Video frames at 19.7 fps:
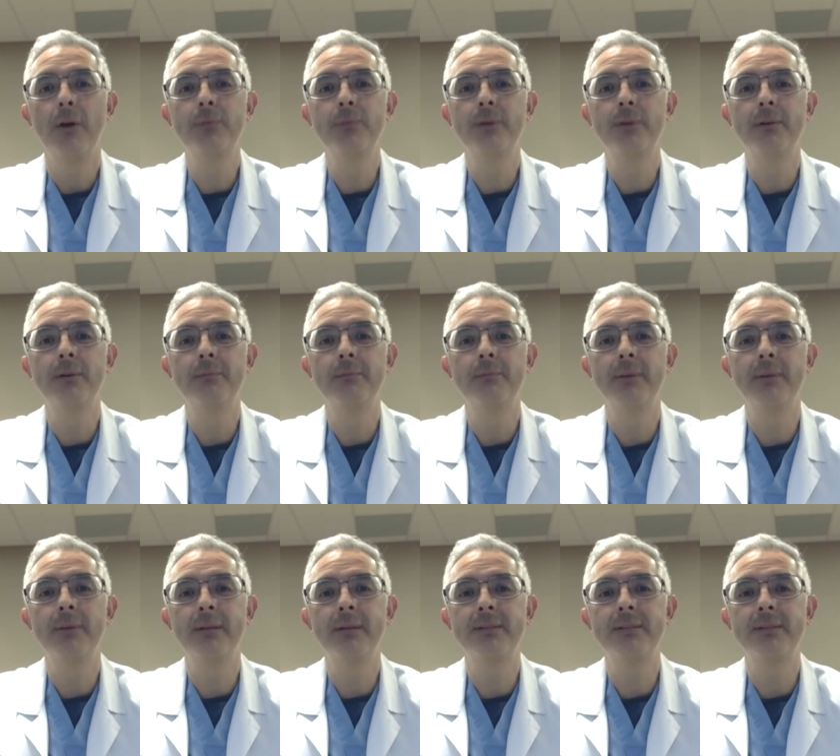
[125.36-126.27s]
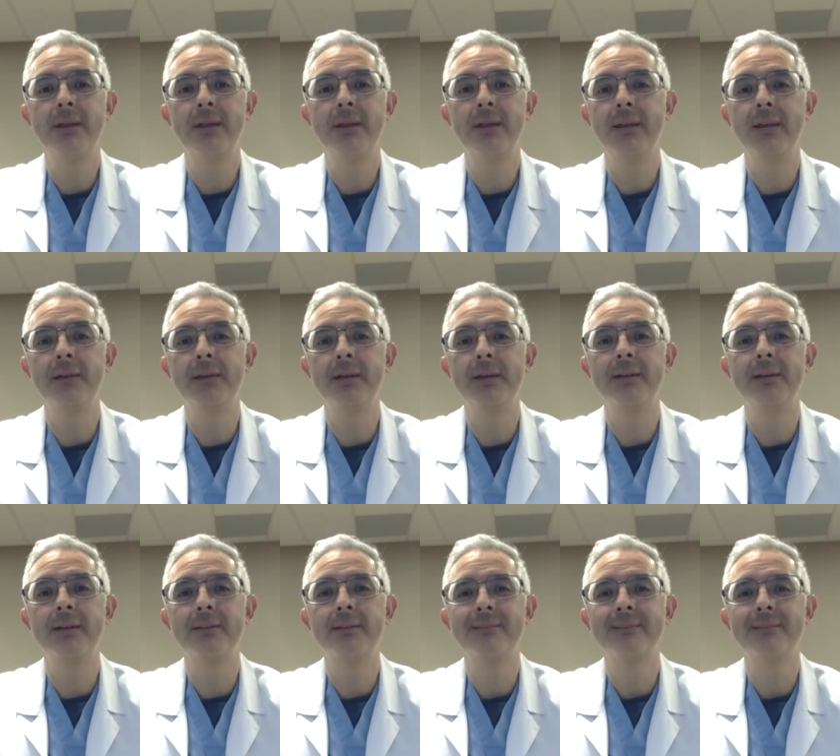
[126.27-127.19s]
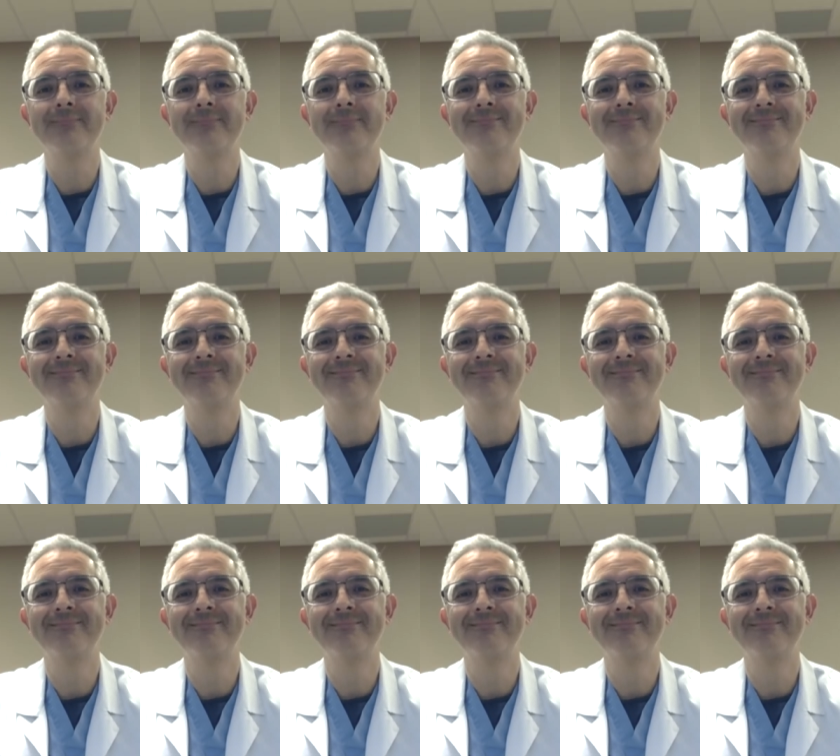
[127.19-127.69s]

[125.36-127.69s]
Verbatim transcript: We hope so, but it's not here yet.